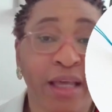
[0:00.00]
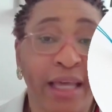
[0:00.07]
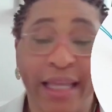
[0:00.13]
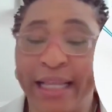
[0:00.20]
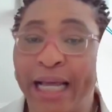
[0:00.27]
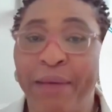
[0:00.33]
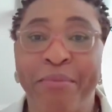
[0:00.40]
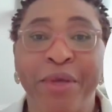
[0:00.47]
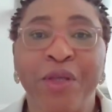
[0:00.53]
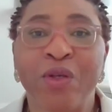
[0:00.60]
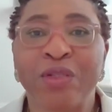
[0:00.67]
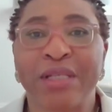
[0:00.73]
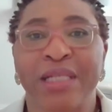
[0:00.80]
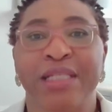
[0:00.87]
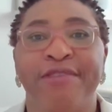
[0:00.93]
It can be
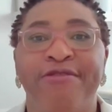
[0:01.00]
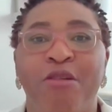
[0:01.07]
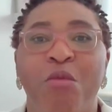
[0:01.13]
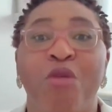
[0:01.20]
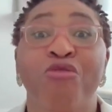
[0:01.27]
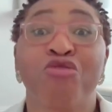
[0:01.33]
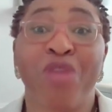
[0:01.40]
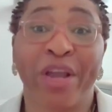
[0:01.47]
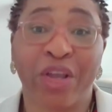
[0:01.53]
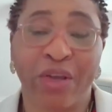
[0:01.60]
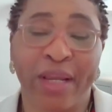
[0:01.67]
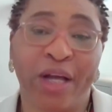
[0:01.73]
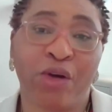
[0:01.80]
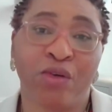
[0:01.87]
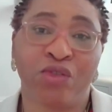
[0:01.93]
used as a form of
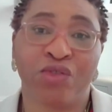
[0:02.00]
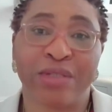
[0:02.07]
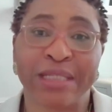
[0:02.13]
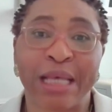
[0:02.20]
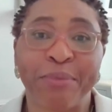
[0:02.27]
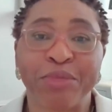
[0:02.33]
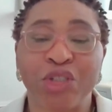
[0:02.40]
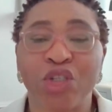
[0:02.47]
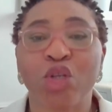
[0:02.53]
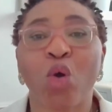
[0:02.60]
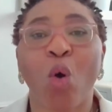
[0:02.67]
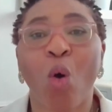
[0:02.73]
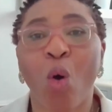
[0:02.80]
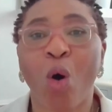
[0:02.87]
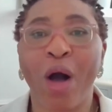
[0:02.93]
regular contraception
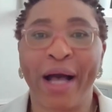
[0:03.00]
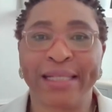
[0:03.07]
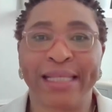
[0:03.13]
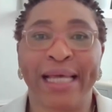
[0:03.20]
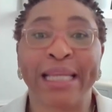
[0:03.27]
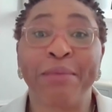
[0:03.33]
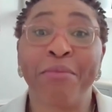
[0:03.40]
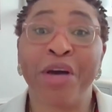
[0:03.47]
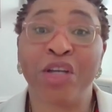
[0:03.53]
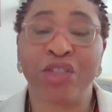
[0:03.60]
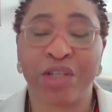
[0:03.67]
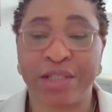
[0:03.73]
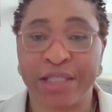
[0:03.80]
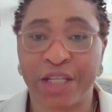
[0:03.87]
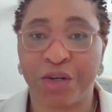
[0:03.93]
or as an
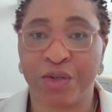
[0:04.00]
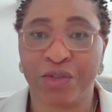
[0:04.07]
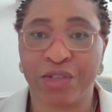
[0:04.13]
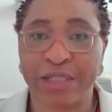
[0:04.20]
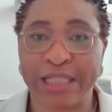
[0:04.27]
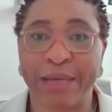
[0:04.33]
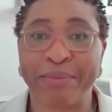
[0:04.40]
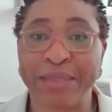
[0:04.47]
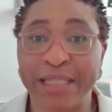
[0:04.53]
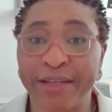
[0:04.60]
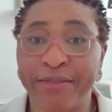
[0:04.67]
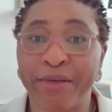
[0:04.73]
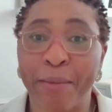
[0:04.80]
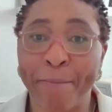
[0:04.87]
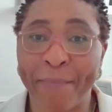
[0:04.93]
emergency
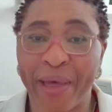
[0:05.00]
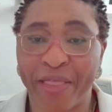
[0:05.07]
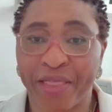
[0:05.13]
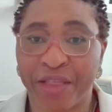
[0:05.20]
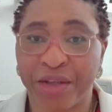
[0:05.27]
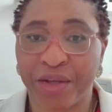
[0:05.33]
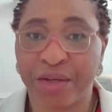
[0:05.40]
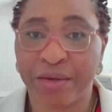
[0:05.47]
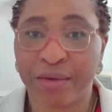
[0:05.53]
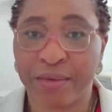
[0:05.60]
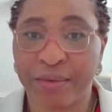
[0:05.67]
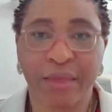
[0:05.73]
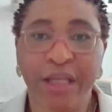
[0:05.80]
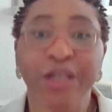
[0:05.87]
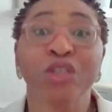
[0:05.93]
contraceptive method.
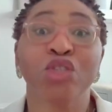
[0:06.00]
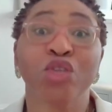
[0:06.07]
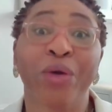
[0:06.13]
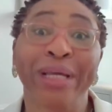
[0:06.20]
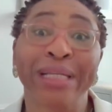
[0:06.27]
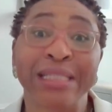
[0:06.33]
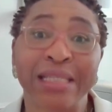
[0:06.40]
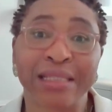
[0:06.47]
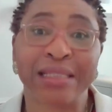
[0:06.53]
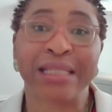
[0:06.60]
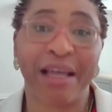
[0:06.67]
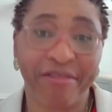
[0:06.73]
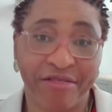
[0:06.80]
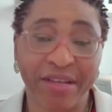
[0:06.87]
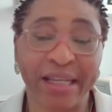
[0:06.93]
So it is
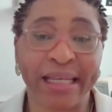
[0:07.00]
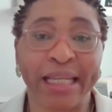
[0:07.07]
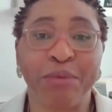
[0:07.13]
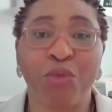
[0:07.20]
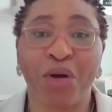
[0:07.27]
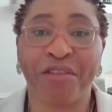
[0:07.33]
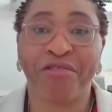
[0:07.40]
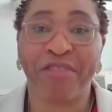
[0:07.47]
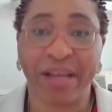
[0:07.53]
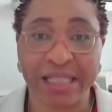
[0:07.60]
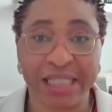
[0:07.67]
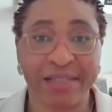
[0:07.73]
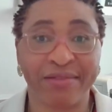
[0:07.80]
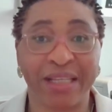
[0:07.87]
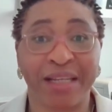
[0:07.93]
definitely more
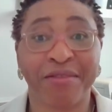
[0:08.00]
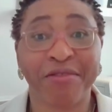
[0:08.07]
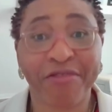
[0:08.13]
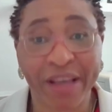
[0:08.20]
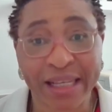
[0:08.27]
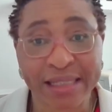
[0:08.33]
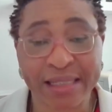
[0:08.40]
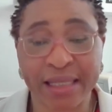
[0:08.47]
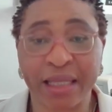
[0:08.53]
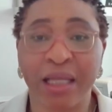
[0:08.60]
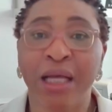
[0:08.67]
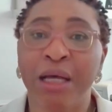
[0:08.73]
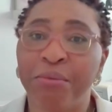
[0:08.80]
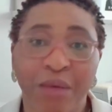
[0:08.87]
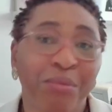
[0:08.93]
effective than
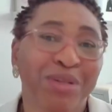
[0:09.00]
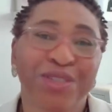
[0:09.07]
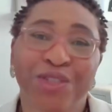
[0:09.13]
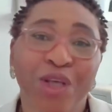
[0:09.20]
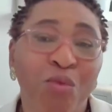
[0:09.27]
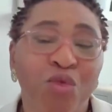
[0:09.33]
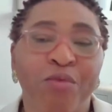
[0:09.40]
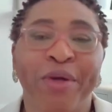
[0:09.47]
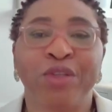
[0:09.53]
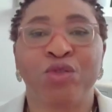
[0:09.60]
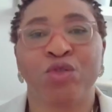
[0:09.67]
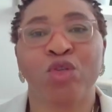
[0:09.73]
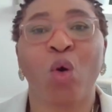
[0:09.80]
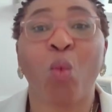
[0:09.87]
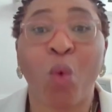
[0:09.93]
Phexxi, but some women
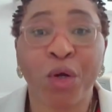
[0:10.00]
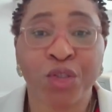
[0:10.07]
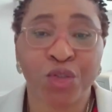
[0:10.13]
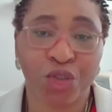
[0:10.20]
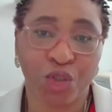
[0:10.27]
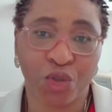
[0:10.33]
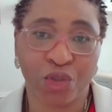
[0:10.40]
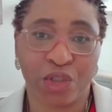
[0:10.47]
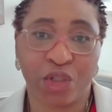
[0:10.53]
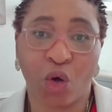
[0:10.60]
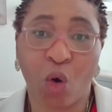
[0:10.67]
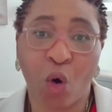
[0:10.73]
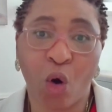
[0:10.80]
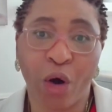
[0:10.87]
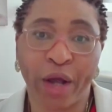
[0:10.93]
do not want to use the
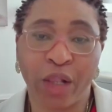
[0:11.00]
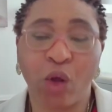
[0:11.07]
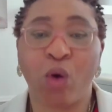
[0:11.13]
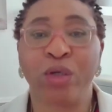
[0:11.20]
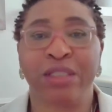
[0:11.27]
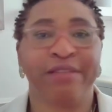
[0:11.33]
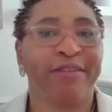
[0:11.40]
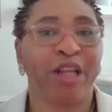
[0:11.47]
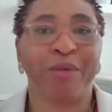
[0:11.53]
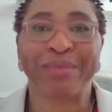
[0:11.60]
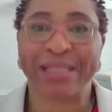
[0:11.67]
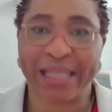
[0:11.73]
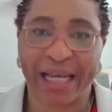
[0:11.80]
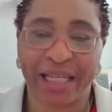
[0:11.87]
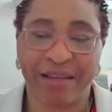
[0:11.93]
coil or develop
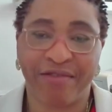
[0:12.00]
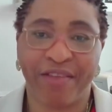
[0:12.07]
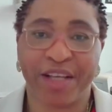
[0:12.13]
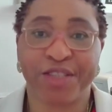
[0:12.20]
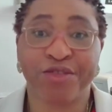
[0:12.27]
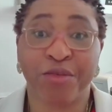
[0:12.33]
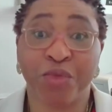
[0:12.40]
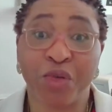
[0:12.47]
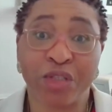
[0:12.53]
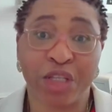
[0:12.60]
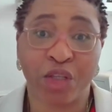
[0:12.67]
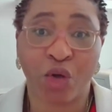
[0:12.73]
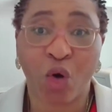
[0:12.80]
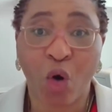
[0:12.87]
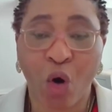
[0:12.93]
side effects from using
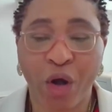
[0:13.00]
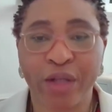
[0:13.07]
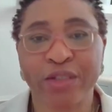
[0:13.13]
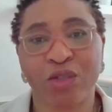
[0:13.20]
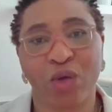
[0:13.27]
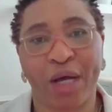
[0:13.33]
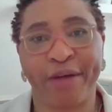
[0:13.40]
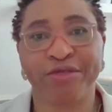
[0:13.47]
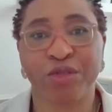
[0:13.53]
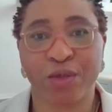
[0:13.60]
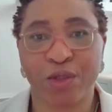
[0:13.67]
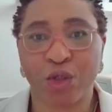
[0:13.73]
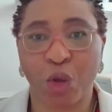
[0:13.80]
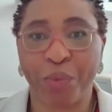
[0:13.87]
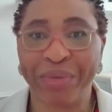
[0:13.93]
the coil, so have to
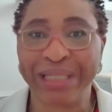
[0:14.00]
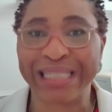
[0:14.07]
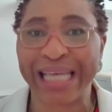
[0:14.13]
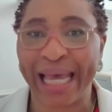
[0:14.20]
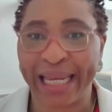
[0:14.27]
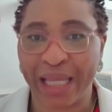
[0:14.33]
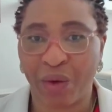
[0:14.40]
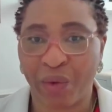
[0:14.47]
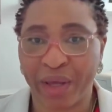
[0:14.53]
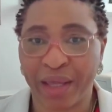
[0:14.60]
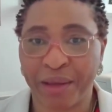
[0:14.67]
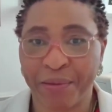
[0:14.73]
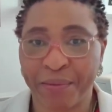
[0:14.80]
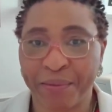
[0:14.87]
stop it anyway.